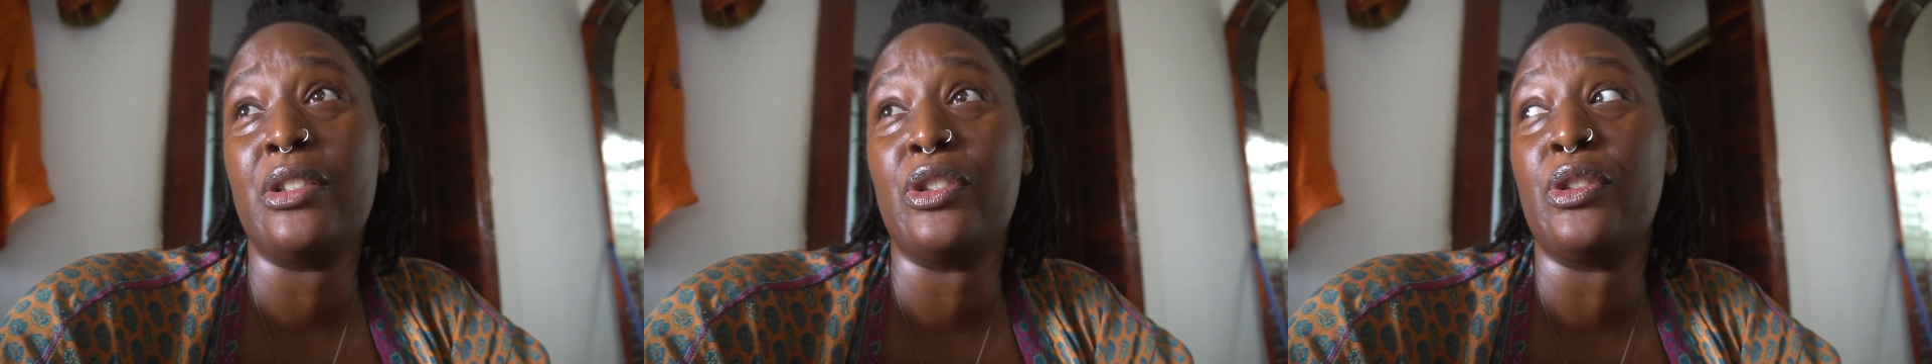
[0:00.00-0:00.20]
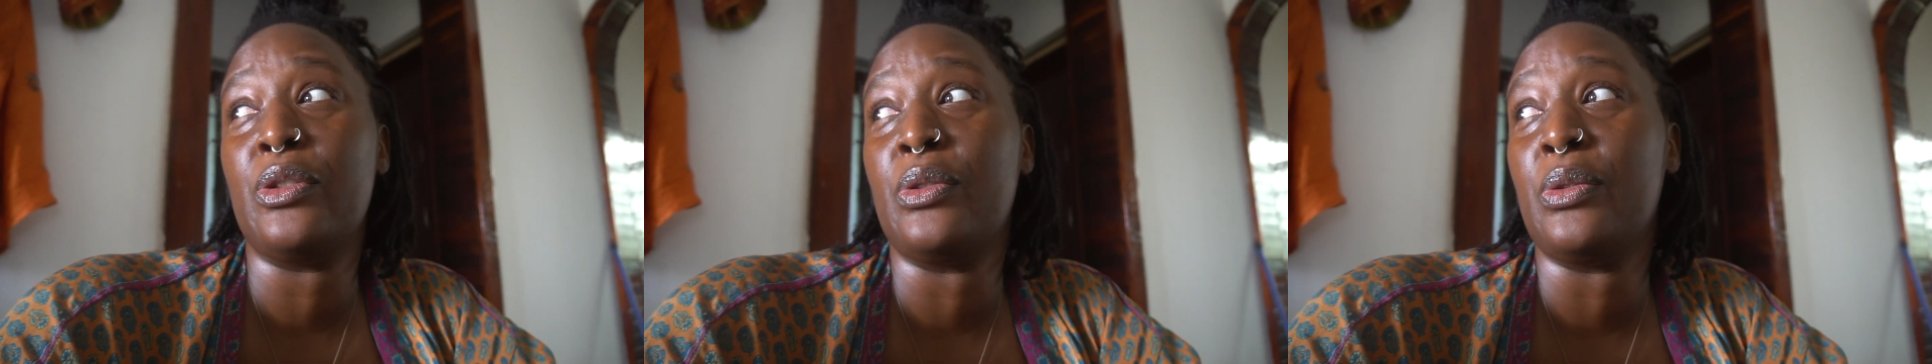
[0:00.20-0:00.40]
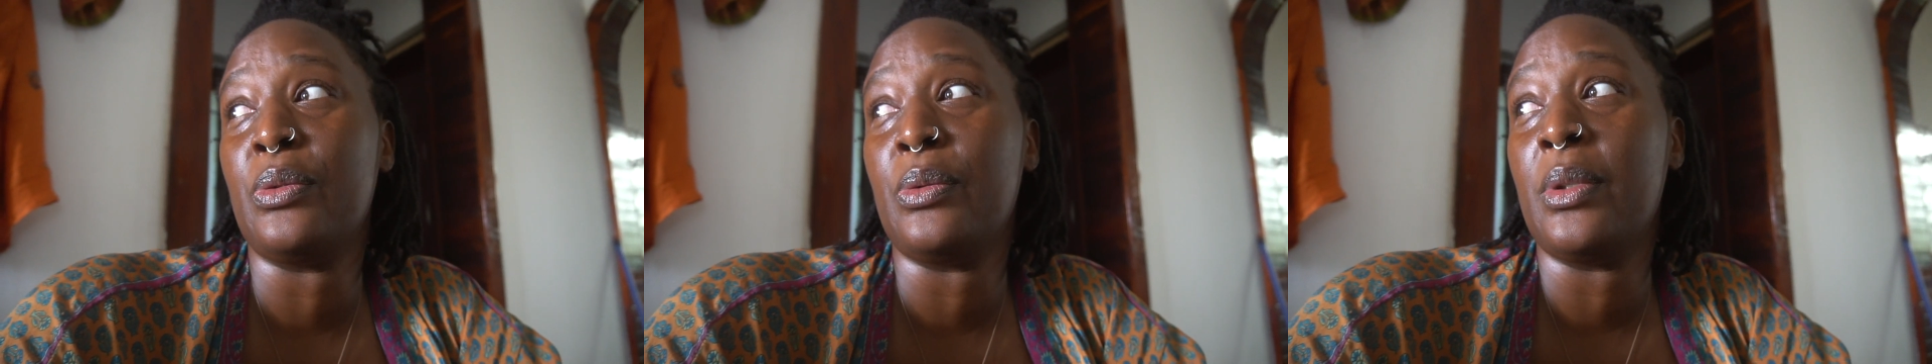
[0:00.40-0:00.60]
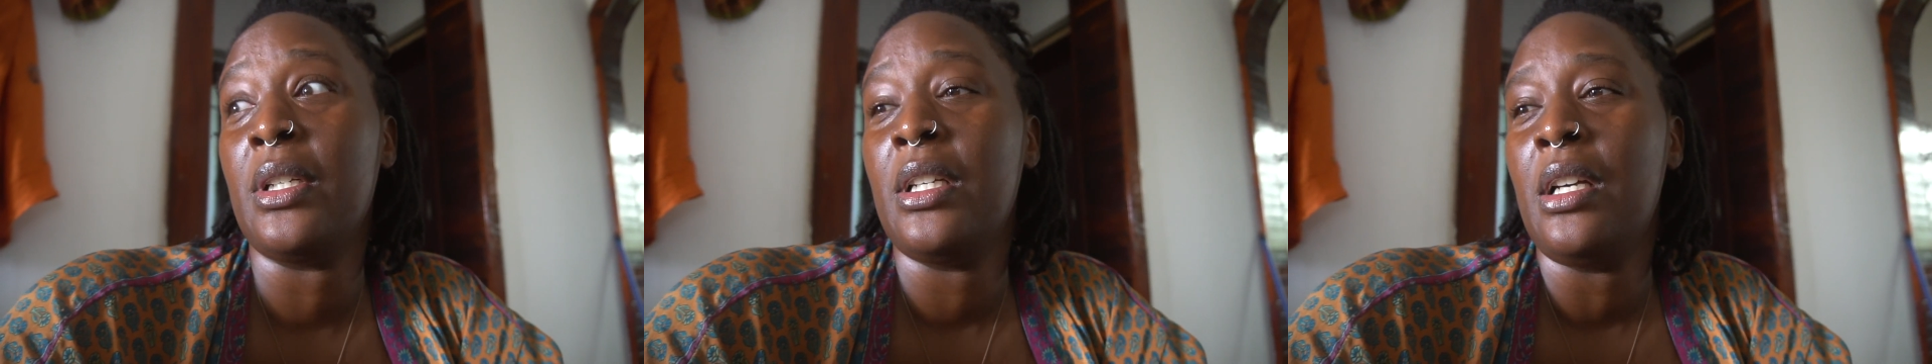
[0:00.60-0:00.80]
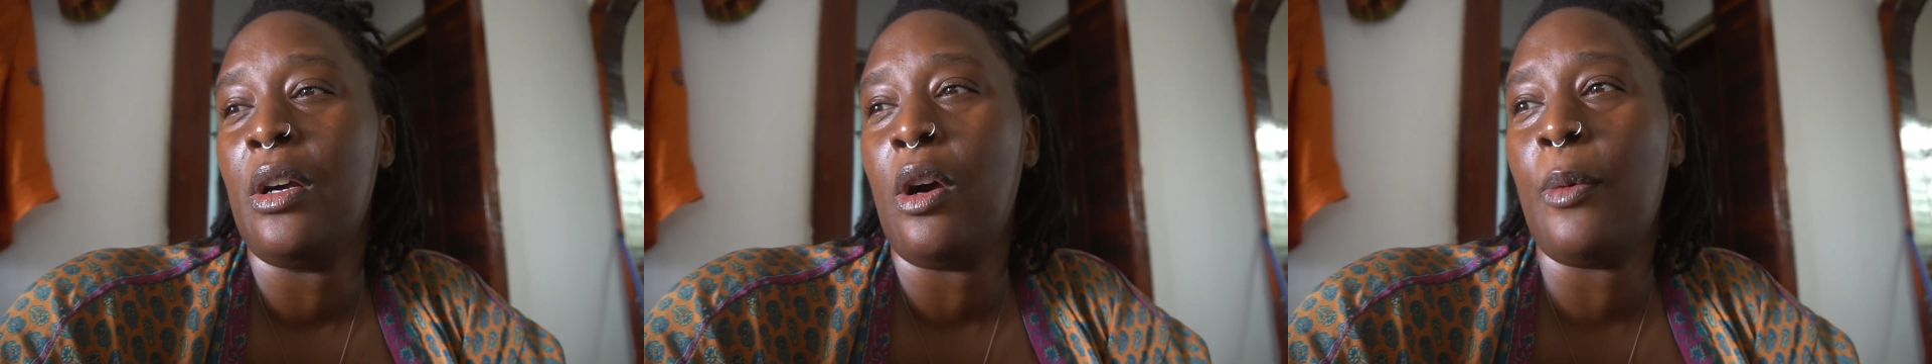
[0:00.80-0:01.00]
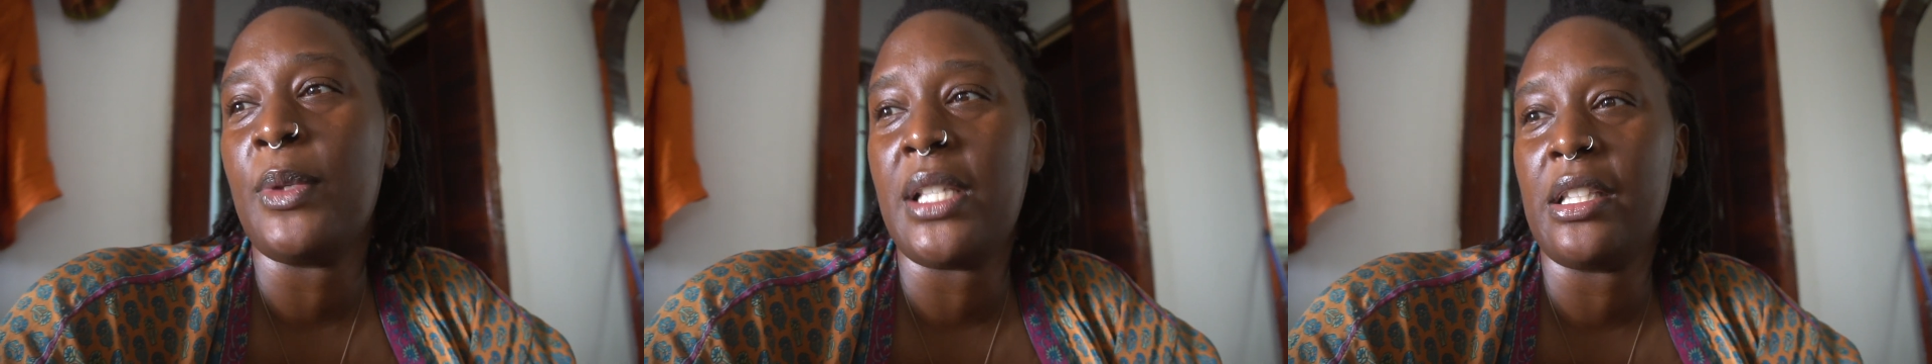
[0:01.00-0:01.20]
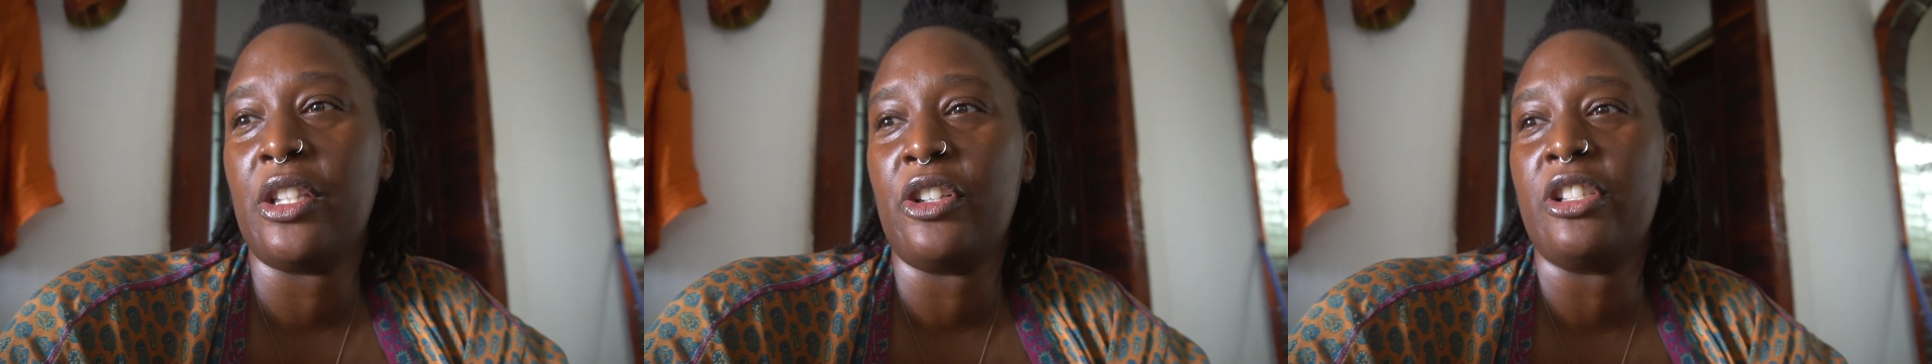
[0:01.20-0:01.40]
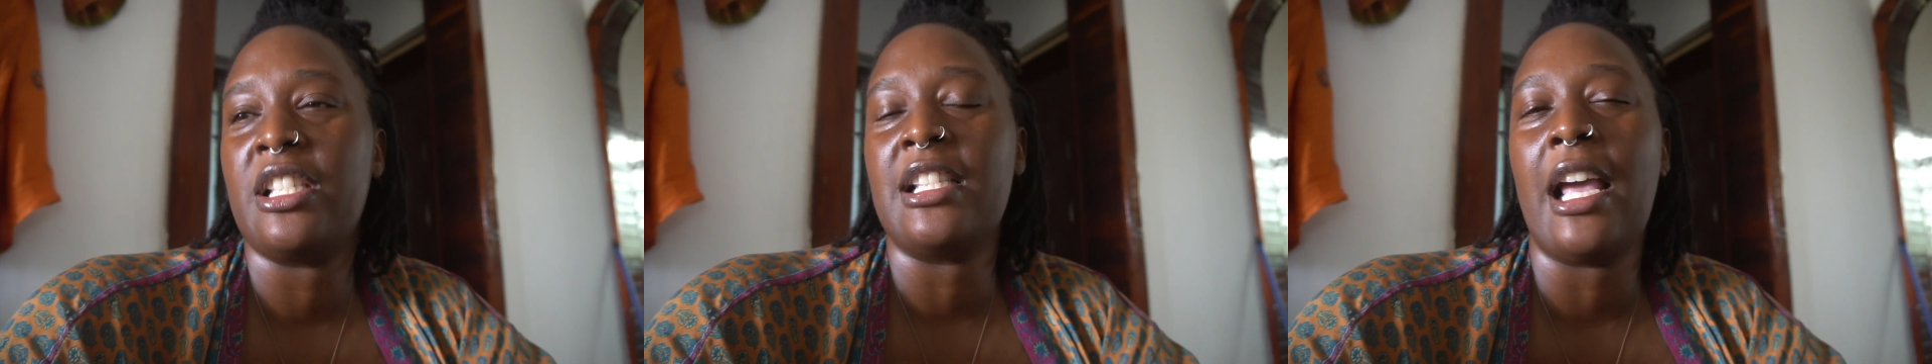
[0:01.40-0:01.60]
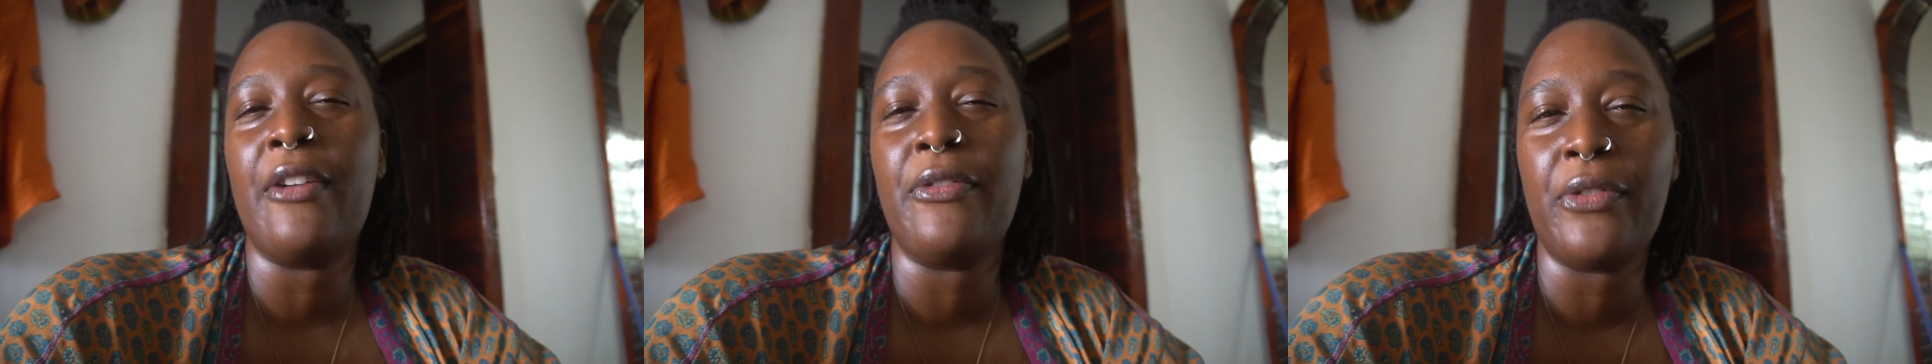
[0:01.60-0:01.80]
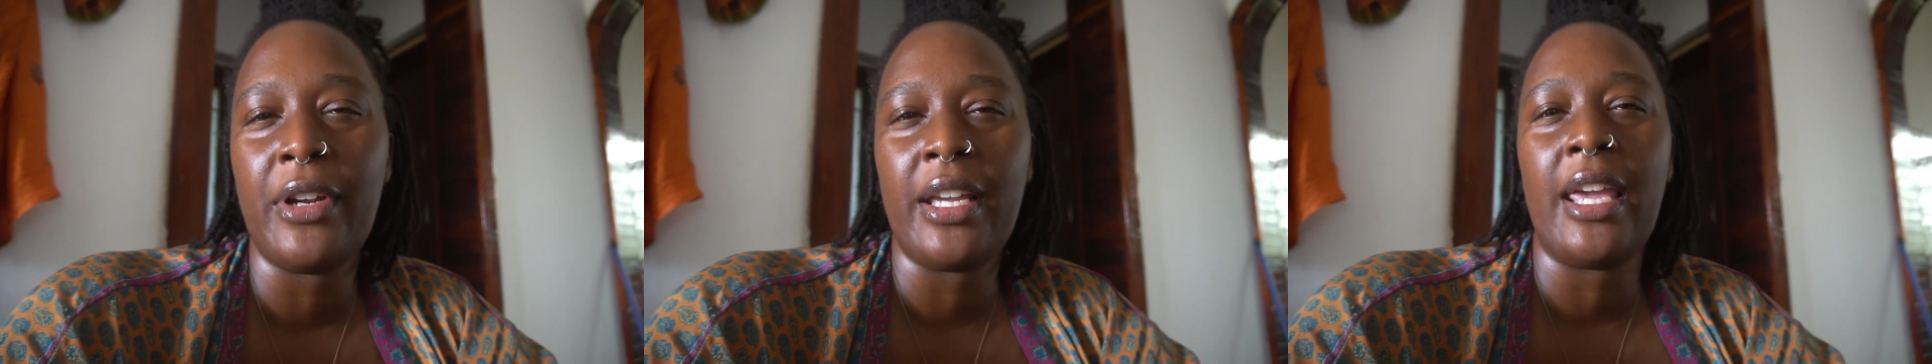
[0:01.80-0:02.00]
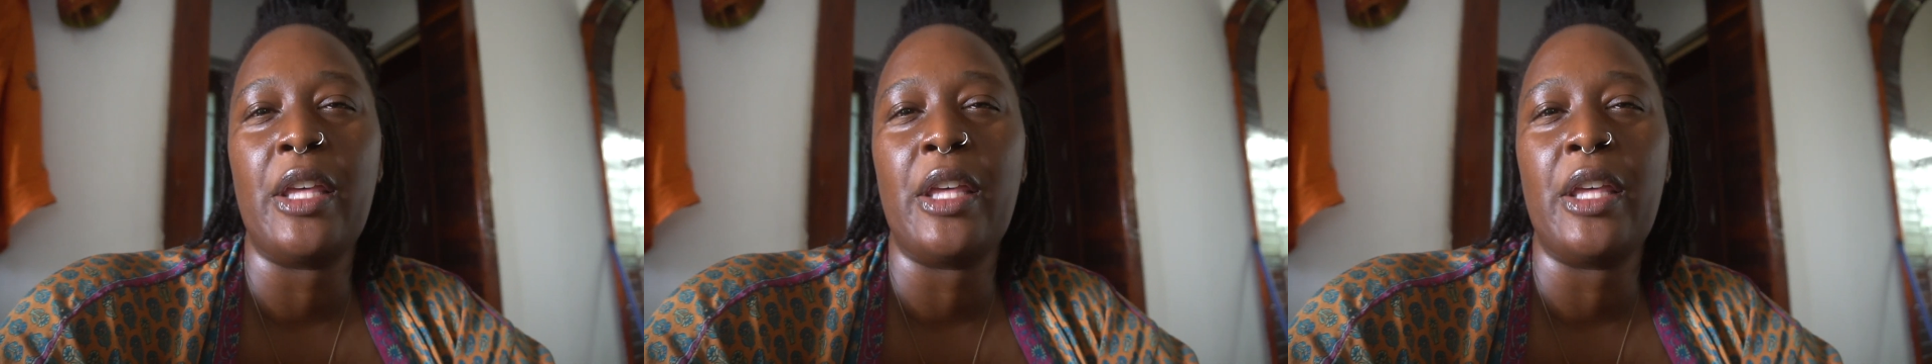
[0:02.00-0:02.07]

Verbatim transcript: To almost like they're ciphering